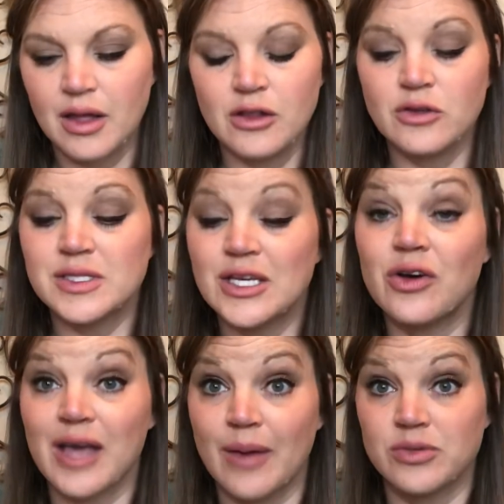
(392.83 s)
Lucille
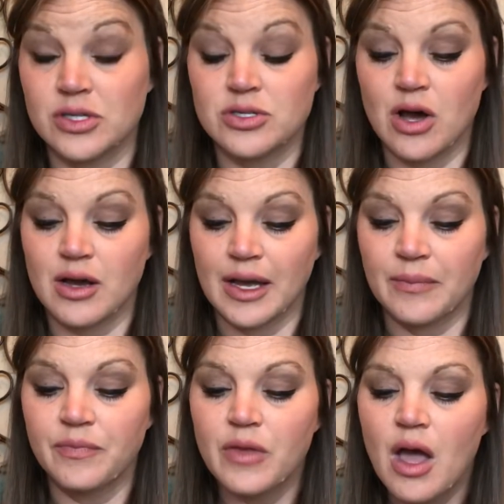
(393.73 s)
kept on
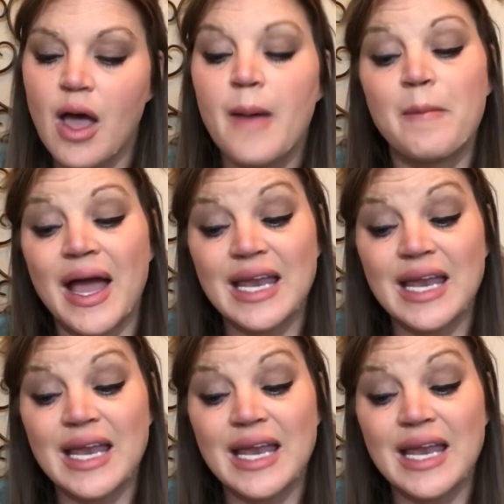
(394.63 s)
talking. My